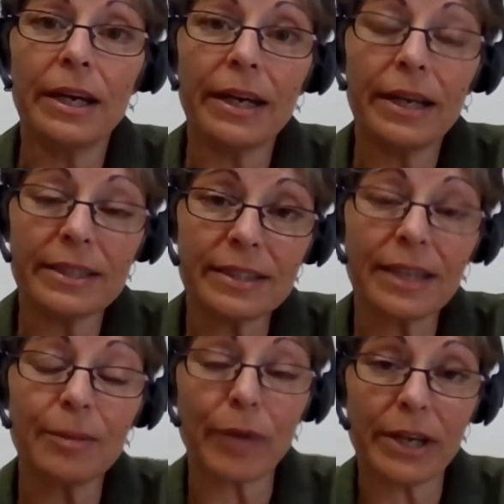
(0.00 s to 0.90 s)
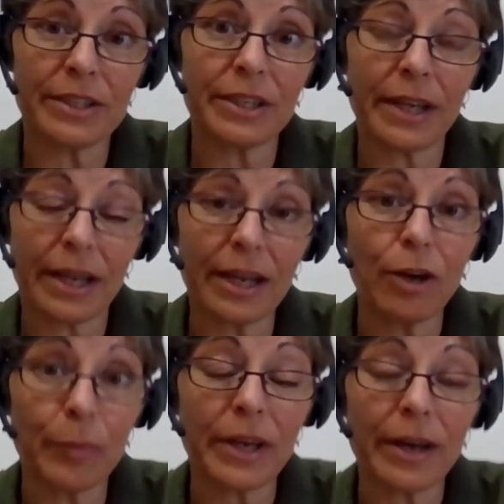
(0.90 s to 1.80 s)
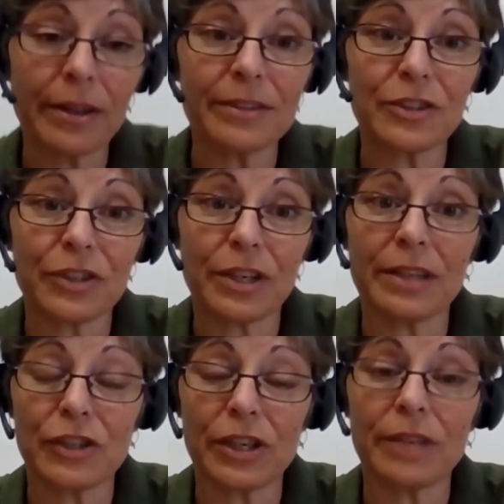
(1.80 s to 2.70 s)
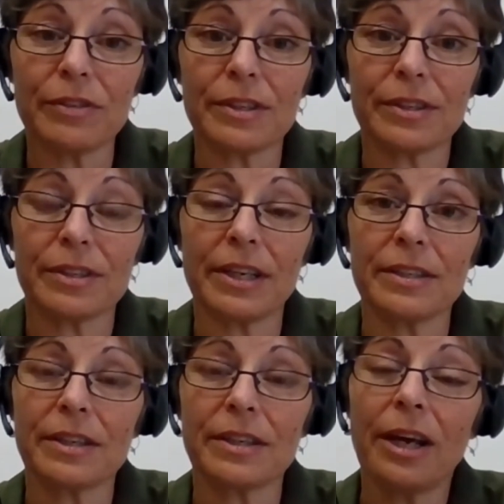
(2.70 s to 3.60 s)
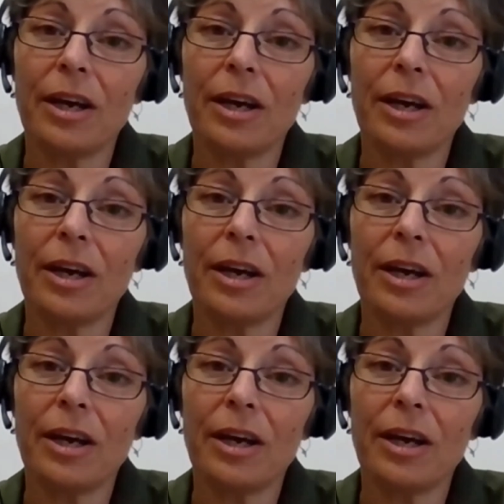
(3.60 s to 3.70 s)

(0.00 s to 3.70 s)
celebrating and helping others to achieve success.